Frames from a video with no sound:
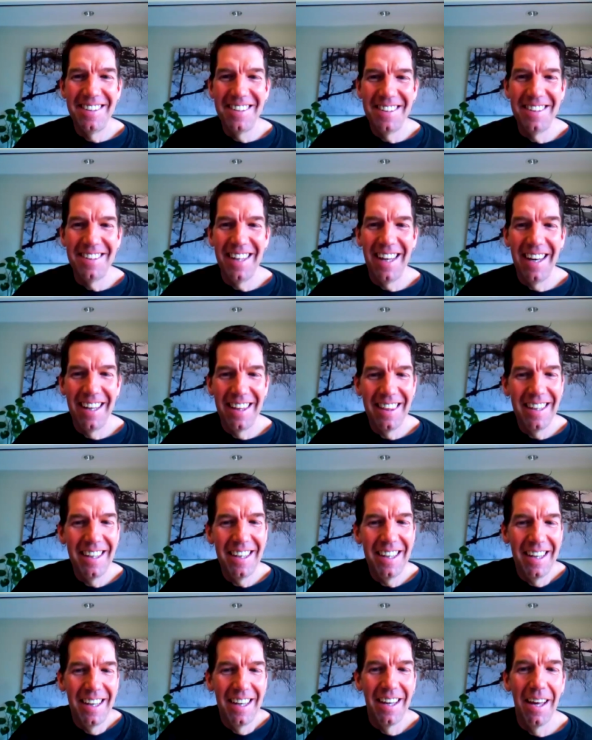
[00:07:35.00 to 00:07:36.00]
just I
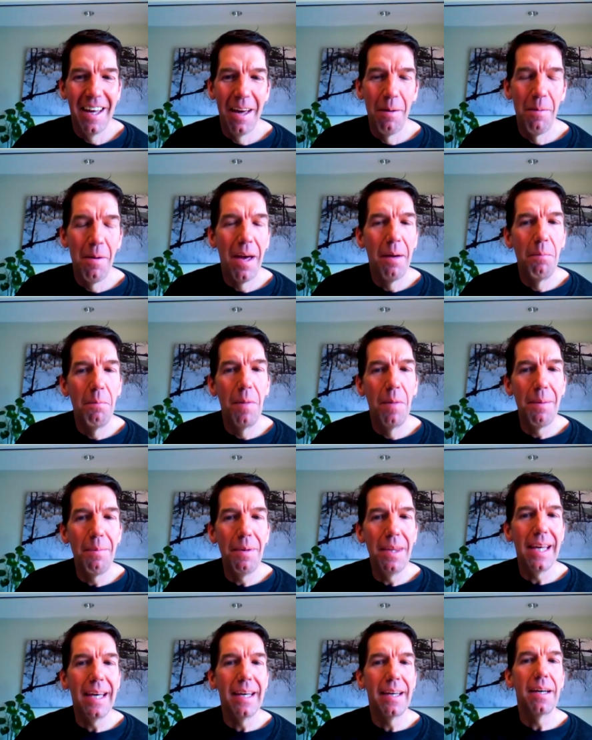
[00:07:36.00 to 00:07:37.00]
think, and maybe
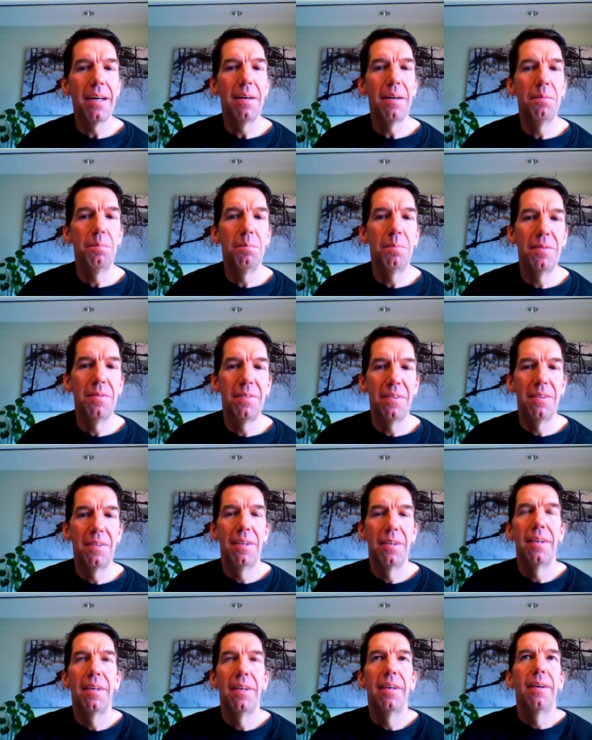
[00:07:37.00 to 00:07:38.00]
that comes
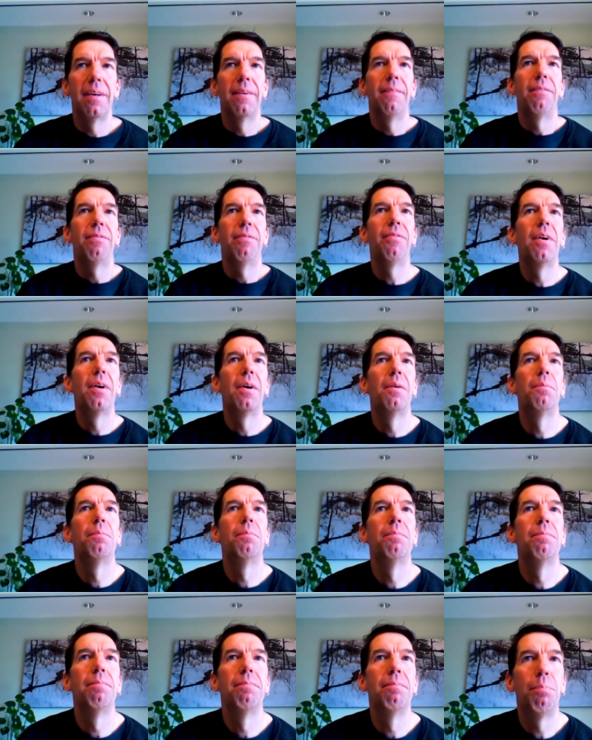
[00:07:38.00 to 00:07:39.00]

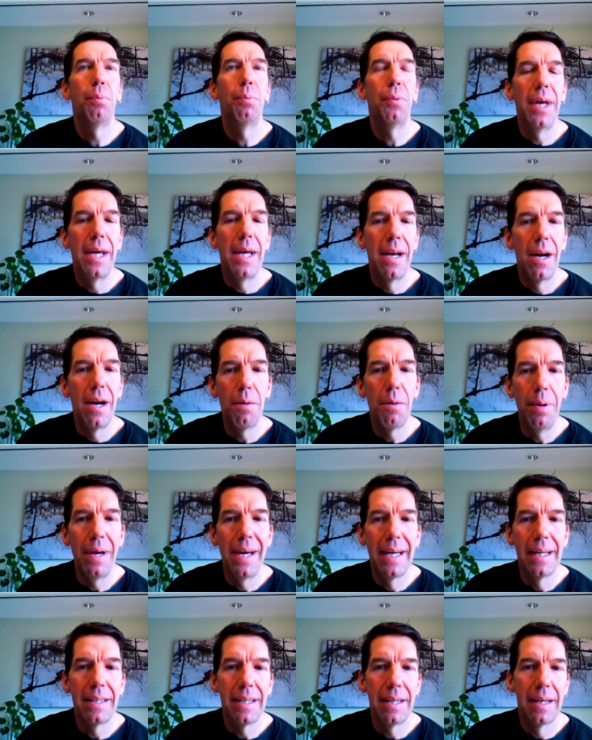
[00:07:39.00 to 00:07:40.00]
from plein air
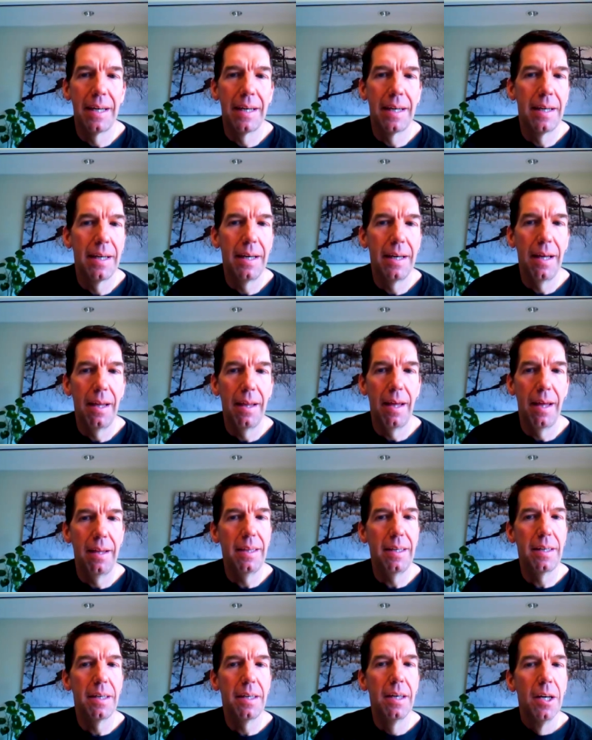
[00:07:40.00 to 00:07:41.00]
painting. I
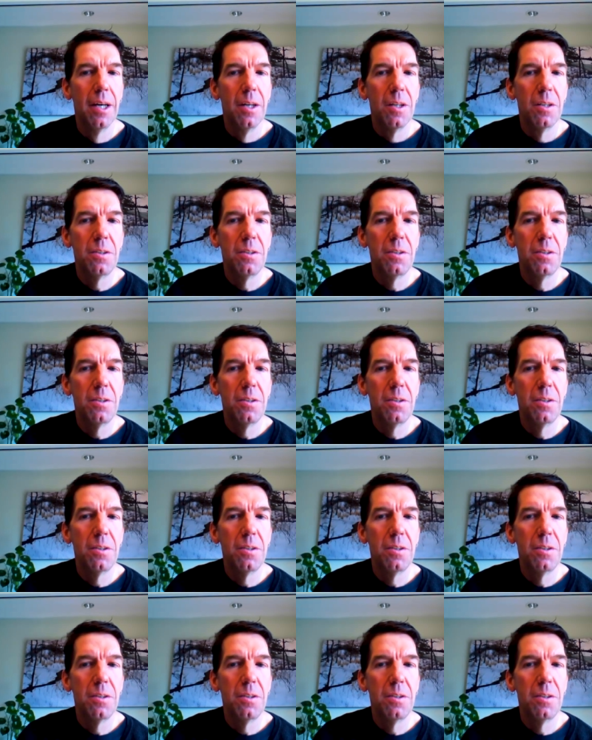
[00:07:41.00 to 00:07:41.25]
think yeah.